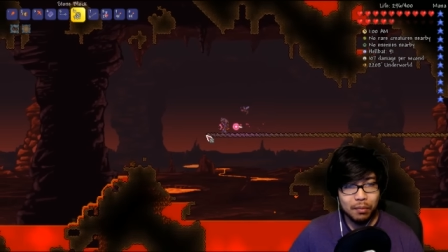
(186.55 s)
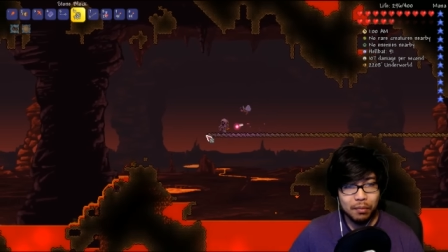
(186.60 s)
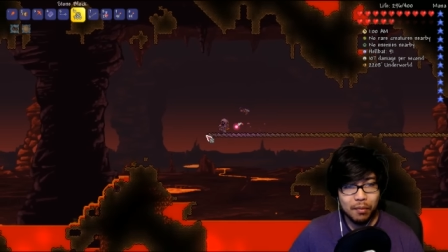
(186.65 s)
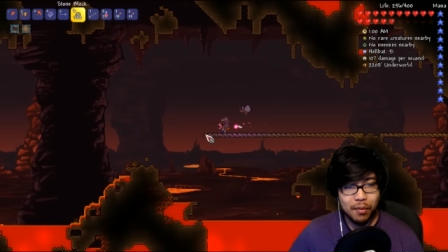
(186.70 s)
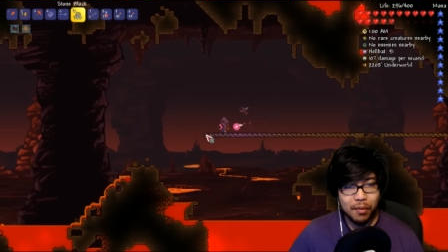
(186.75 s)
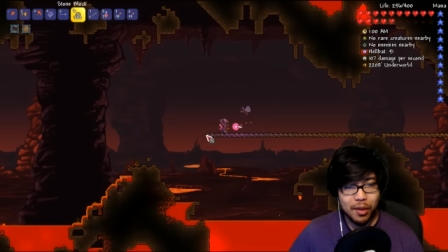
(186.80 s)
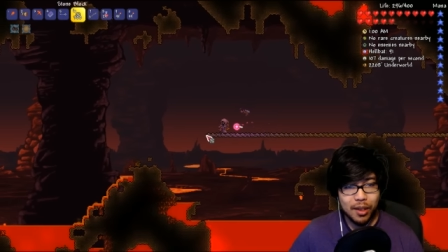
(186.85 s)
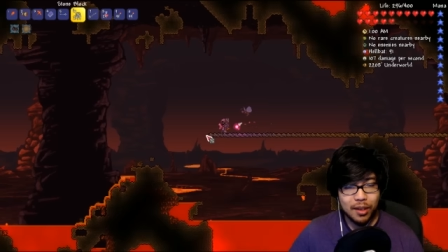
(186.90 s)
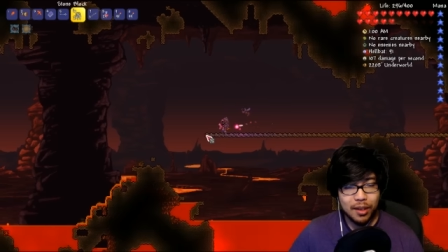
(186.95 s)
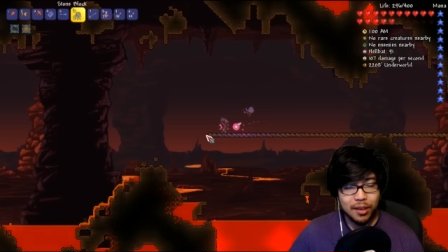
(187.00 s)

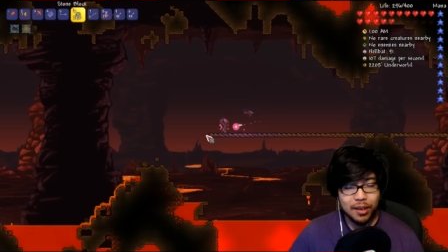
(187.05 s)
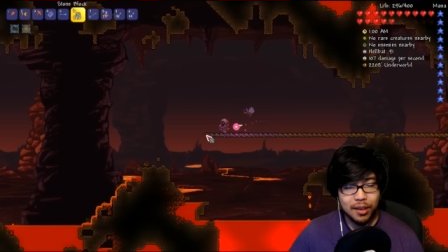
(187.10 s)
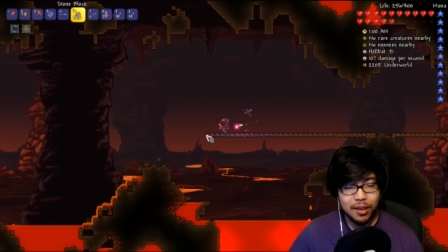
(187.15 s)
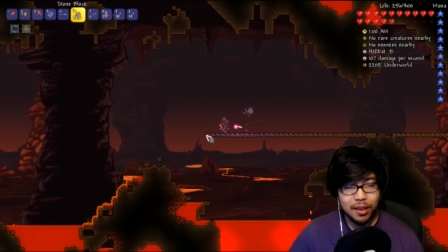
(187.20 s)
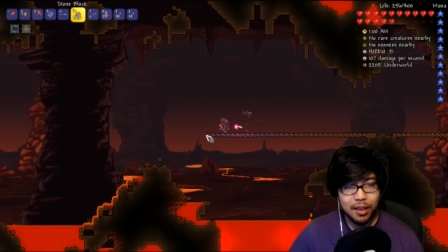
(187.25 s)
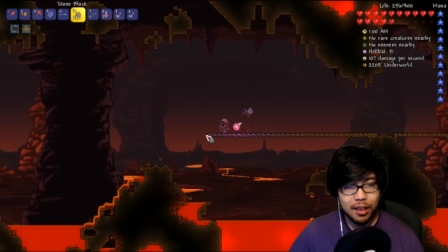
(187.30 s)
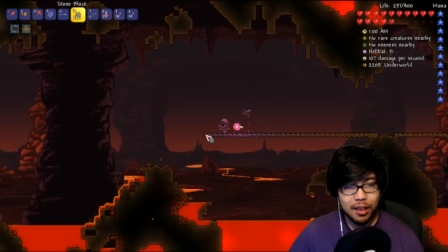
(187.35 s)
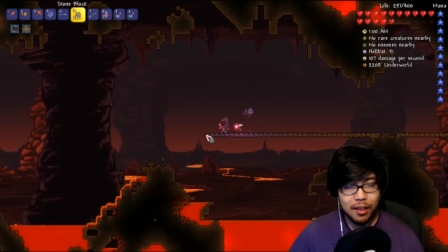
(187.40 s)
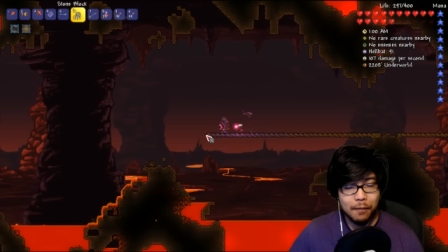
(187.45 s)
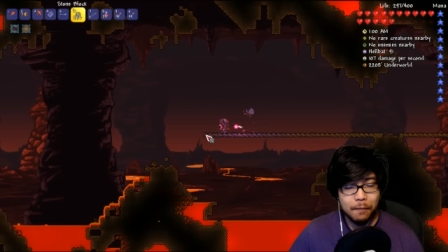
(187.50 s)
this
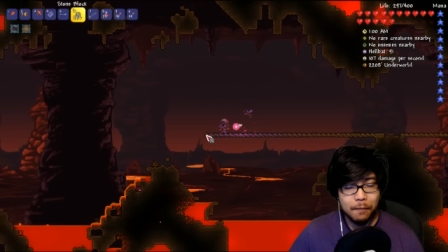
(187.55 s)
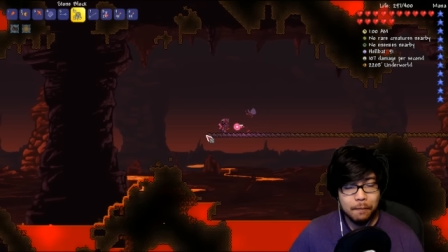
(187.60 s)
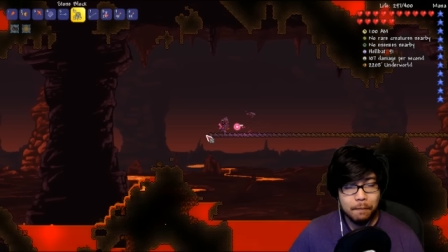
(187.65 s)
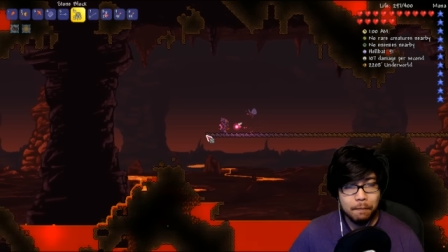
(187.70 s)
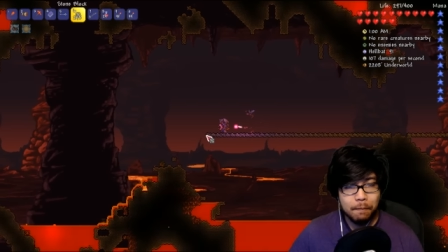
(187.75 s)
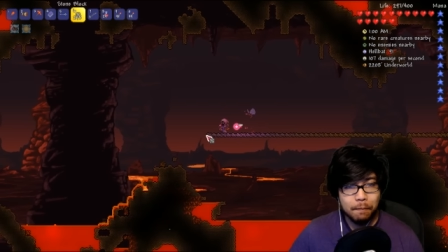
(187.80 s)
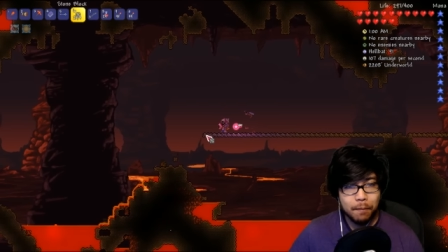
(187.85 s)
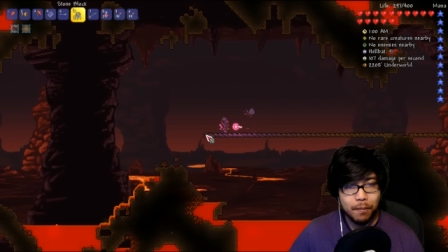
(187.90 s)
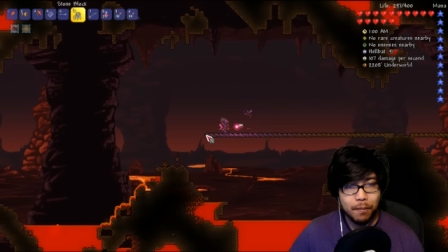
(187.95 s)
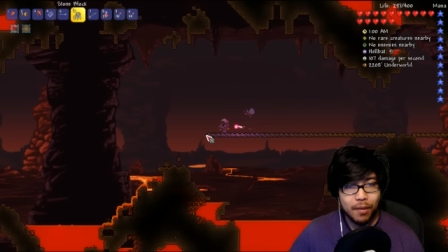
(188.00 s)
um,
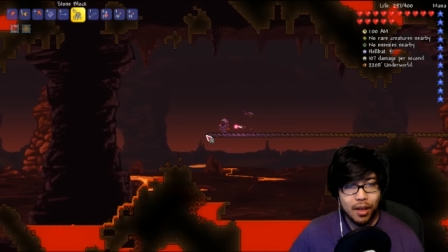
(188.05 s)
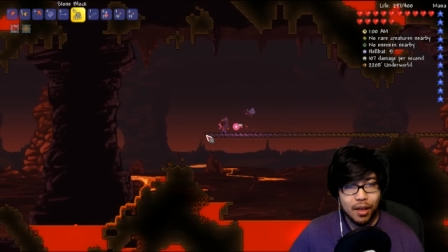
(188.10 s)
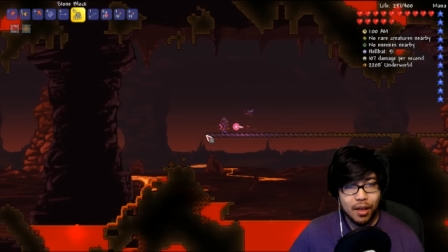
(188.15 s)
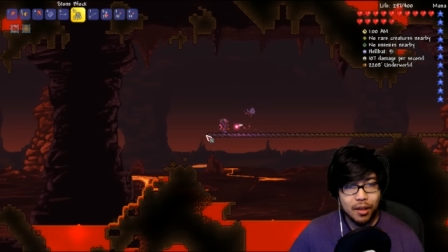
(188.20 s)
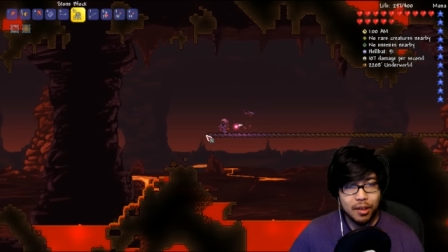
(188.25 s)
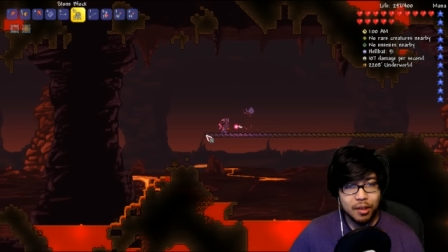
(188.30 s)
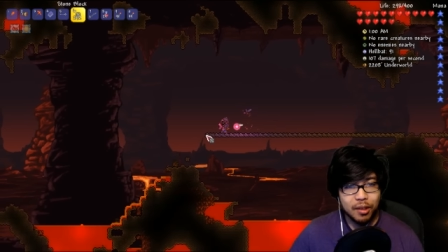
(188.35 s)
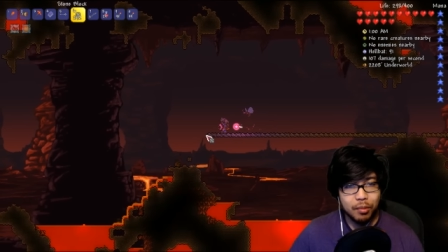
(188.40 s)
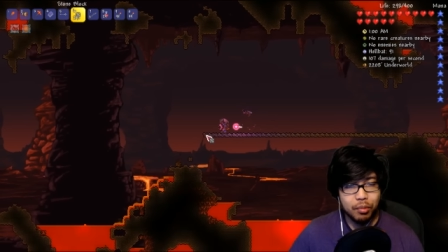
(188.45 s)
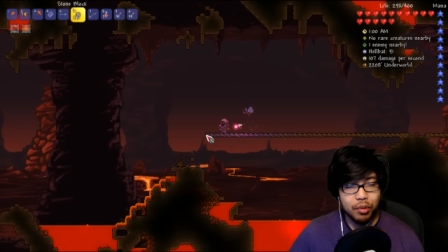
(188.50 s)

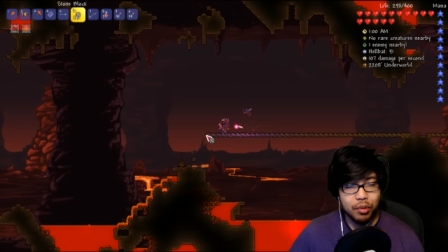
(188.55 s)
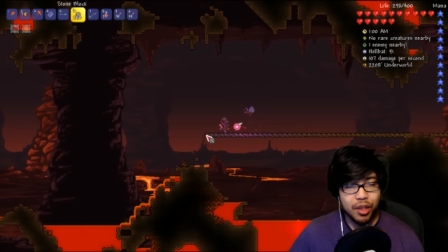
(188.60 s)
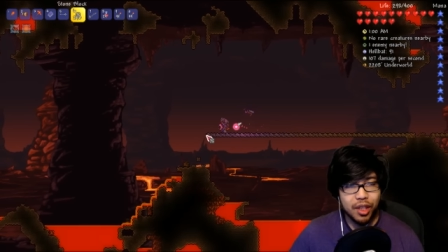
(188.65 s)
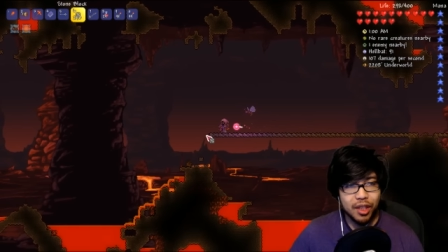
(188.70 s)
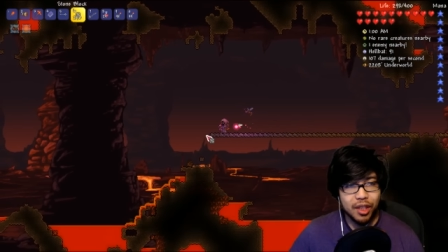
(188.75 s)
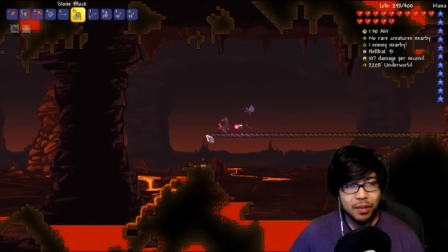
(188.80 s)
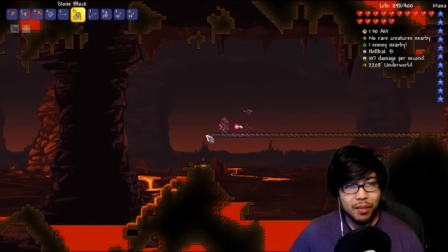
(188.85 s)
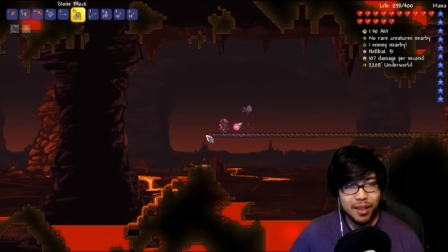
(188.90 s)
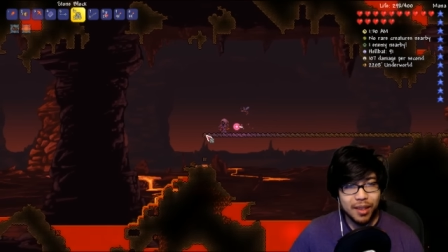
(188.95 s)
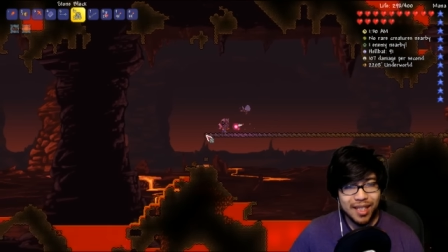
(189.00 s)
this bridge
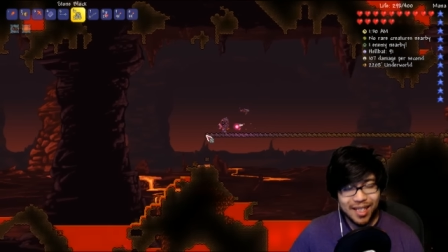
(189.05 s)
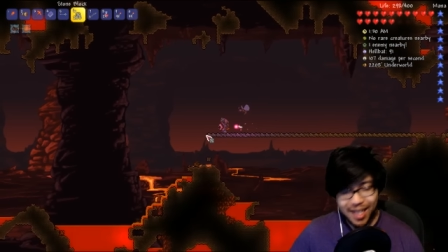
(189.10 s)
as much as I